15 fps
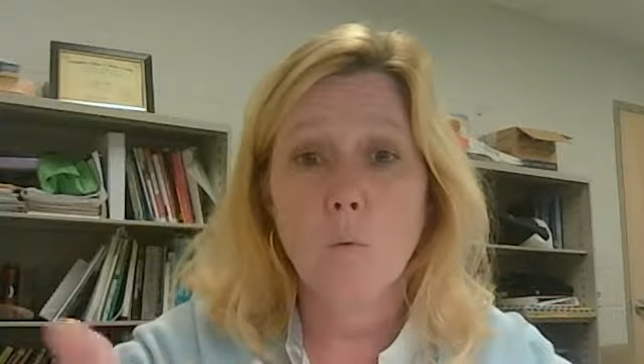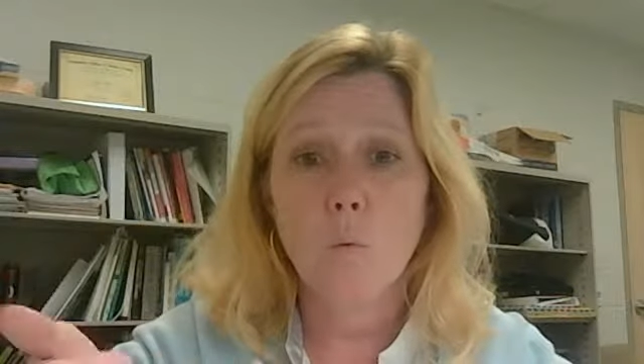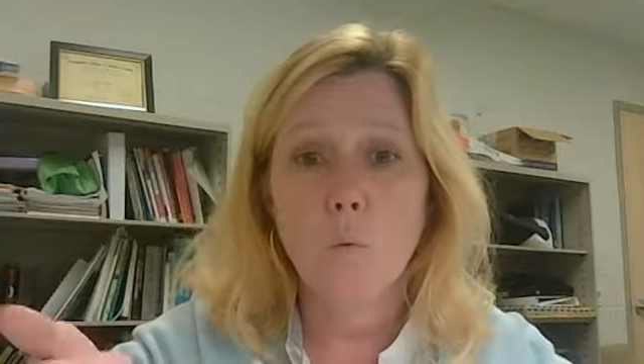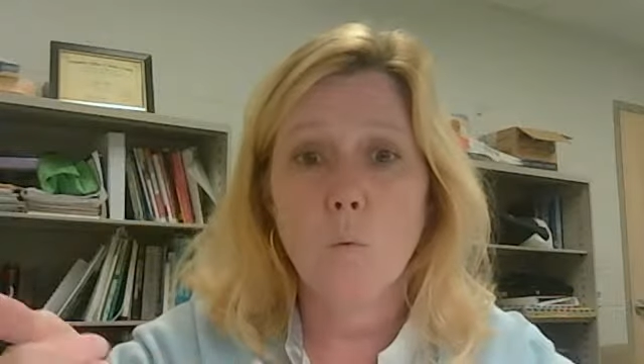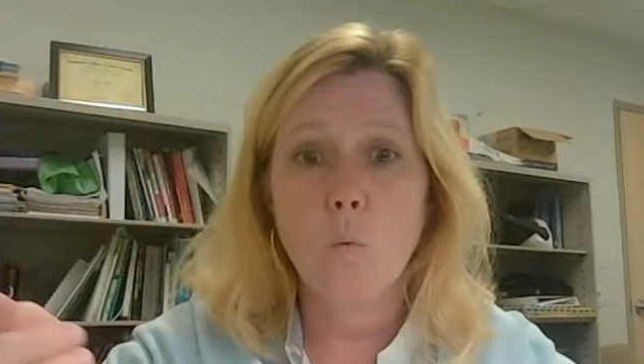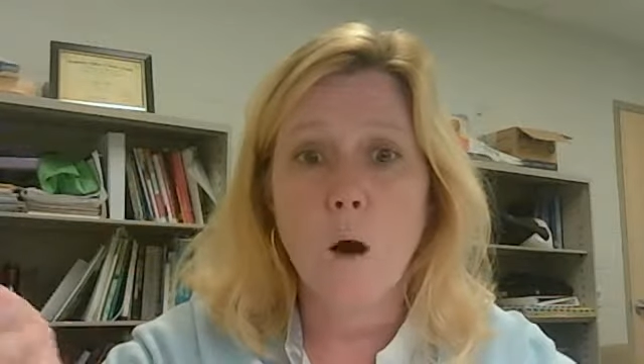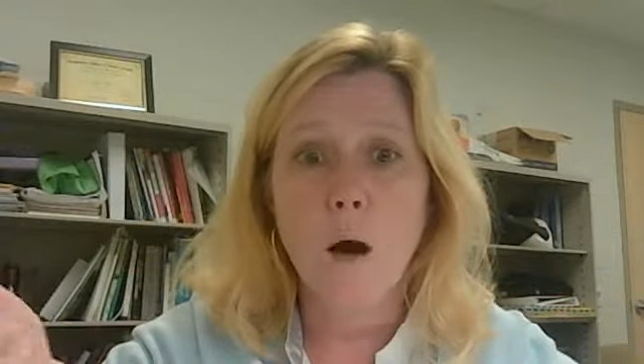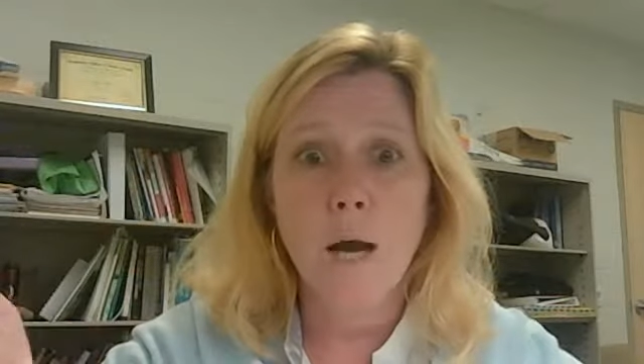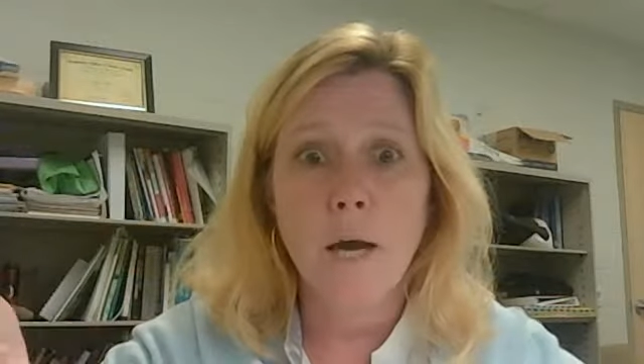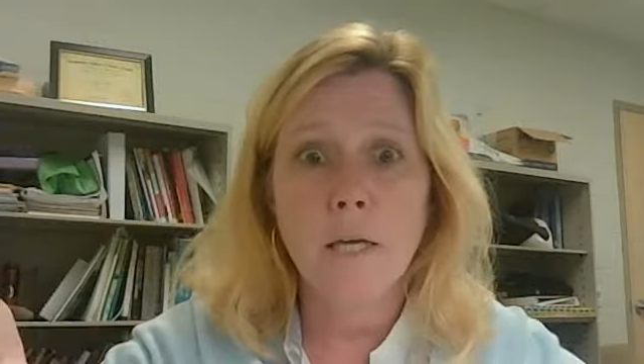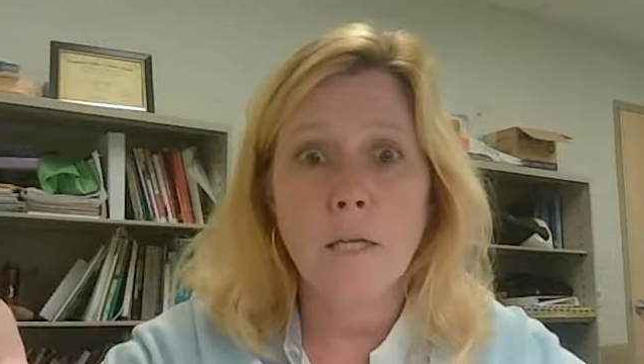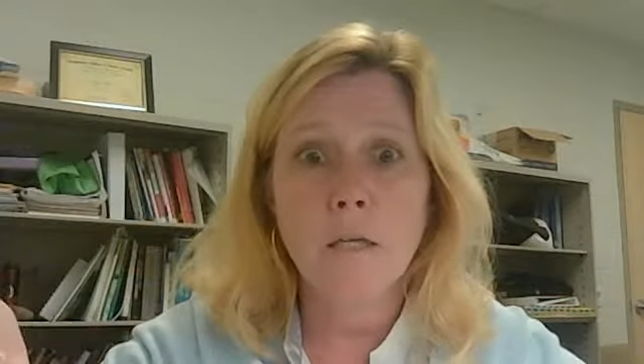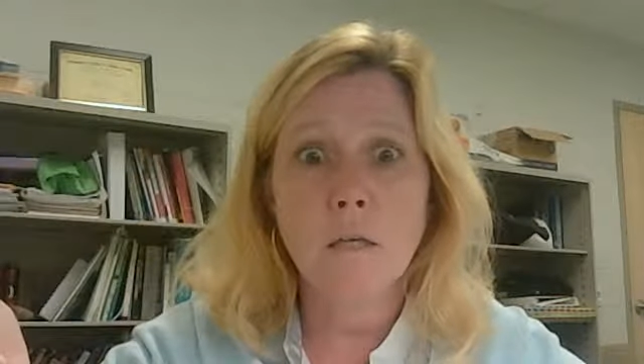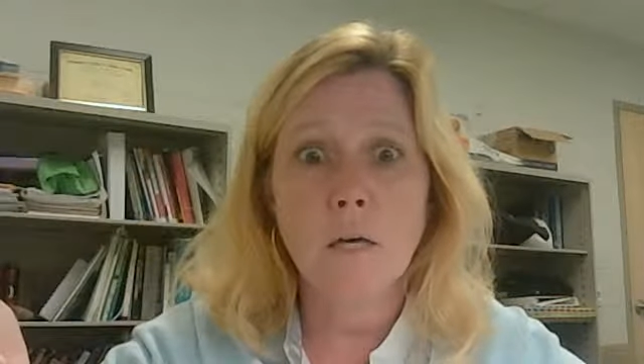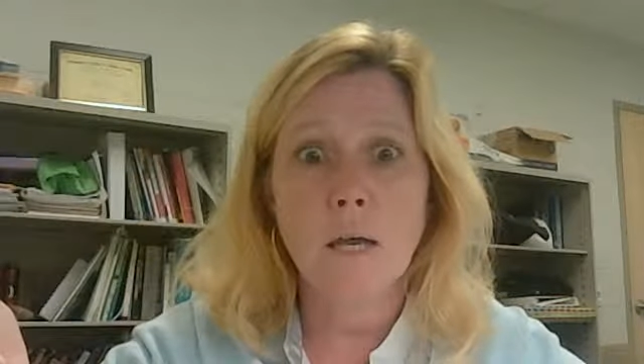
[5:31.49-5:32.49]

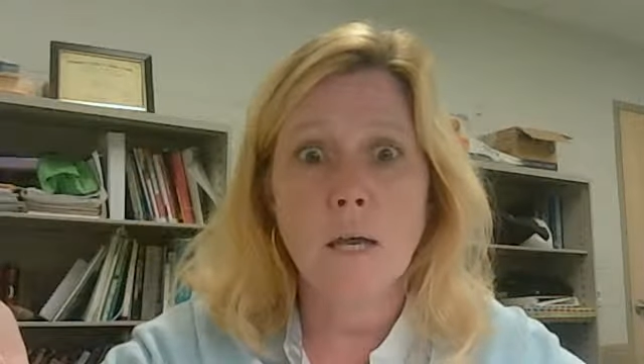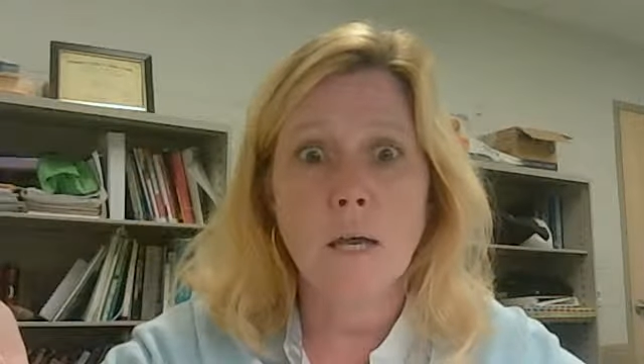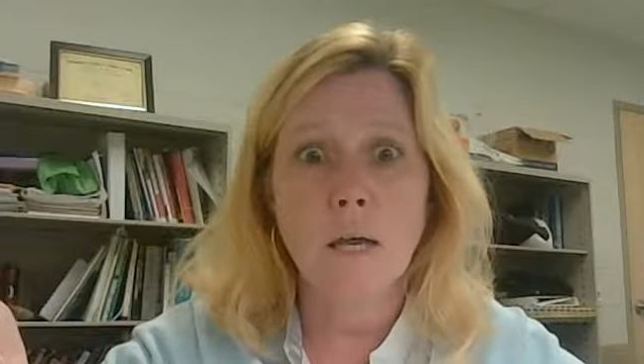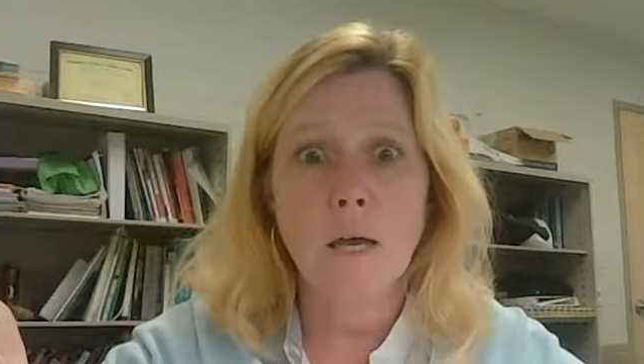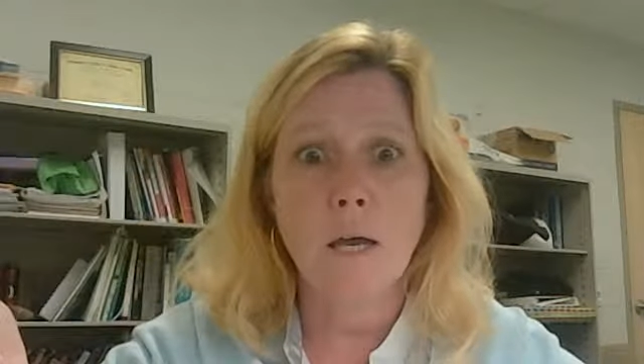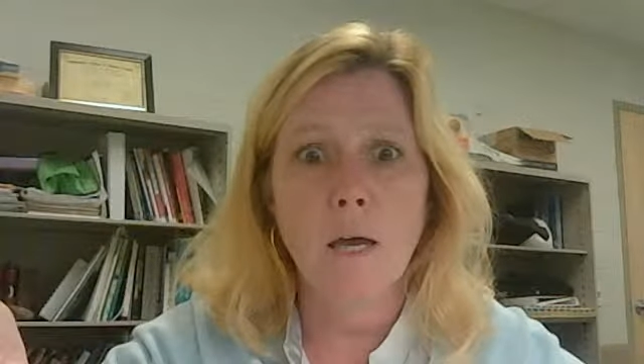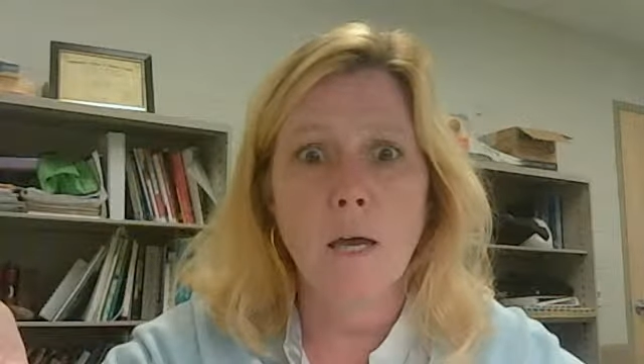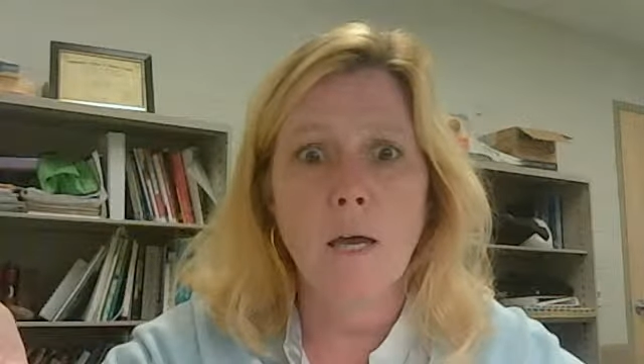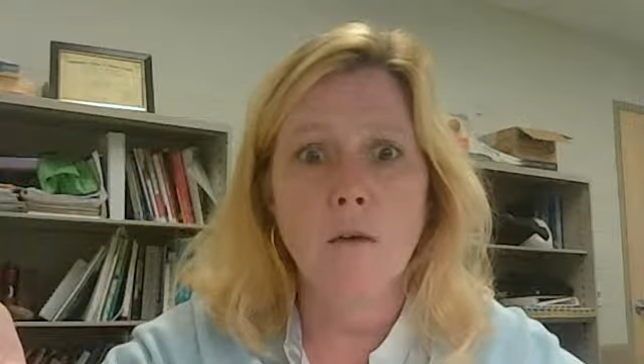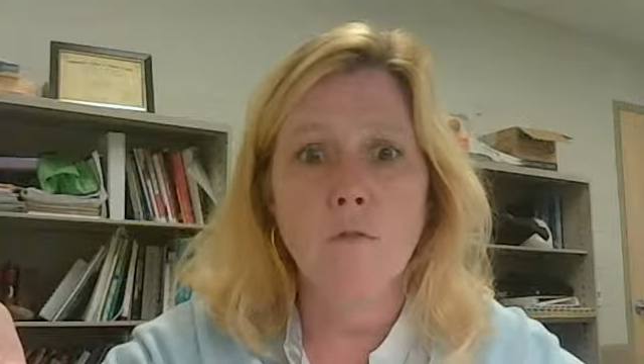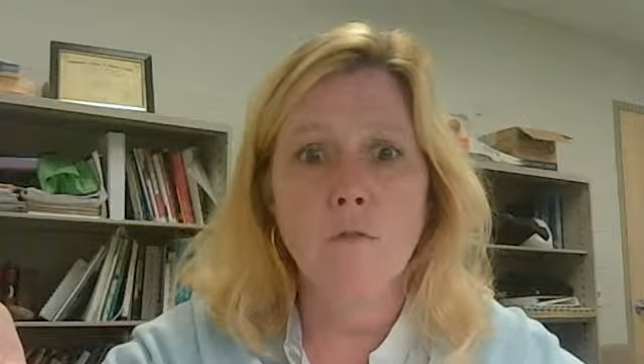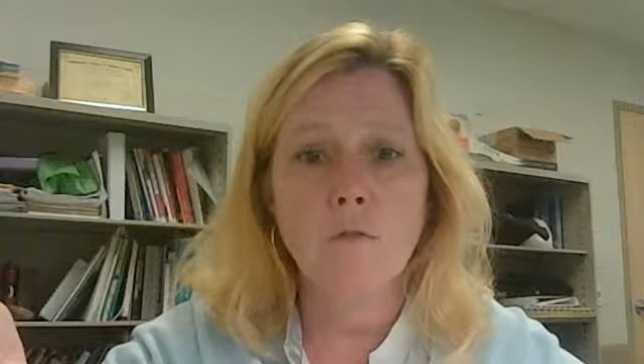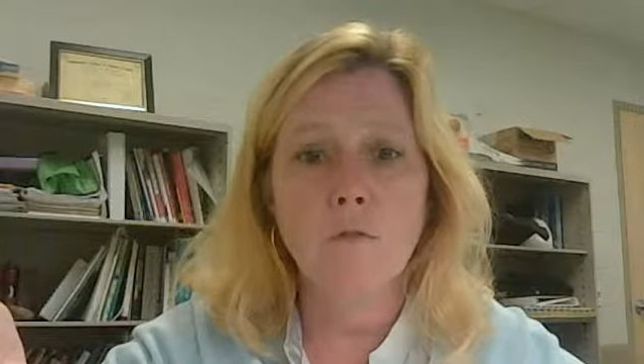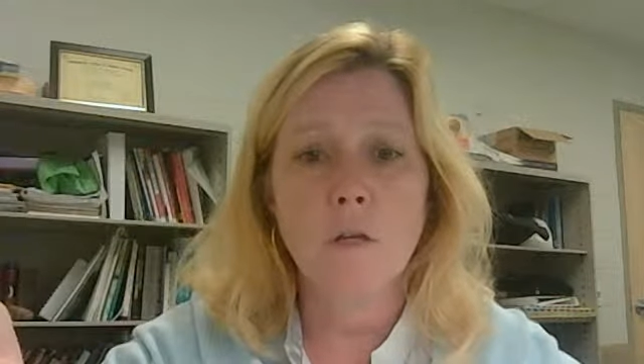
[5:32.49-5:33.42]
Why not have